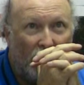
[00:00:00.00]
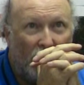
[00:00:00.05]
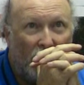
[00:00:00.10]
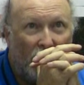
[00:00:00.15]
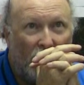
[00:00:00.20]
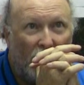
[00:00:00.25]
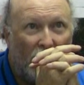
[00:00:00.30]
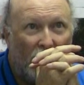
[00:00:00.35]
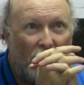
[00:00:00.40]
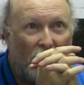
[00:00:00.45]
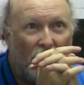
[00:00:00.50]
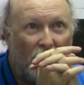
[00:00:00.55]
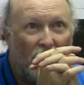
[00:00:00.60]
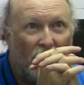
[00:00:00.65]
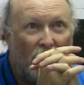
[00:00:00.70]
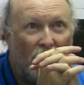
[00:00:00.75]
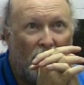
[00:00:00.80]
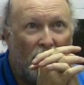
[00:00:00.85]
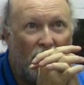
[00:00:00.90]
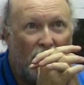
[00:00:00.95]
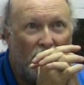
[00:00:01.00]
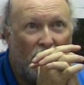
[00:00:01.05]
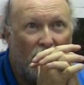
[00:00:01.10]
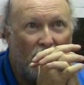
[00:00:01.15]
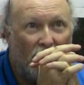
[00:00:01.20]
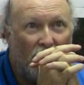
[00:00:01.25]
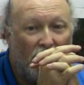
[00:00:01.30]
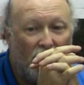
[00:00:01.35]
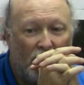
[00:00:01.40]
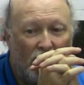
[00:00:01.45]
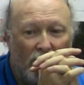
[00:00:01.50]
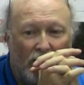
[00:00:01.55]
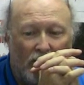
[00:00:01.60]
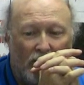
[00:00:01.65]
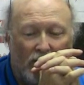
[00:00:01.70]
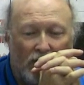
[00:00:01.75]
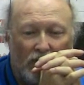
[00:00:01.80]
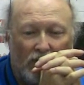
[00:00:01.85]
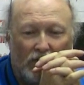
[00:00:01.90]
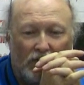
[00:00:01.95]

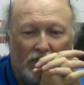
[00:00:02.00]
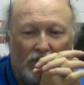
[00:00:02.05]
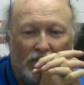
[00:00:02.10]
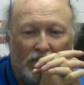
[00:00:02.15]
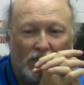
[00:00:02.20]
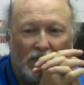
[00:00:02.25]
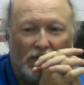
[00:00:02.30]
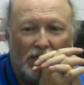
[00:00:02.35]
No words are spoken by the person on screen.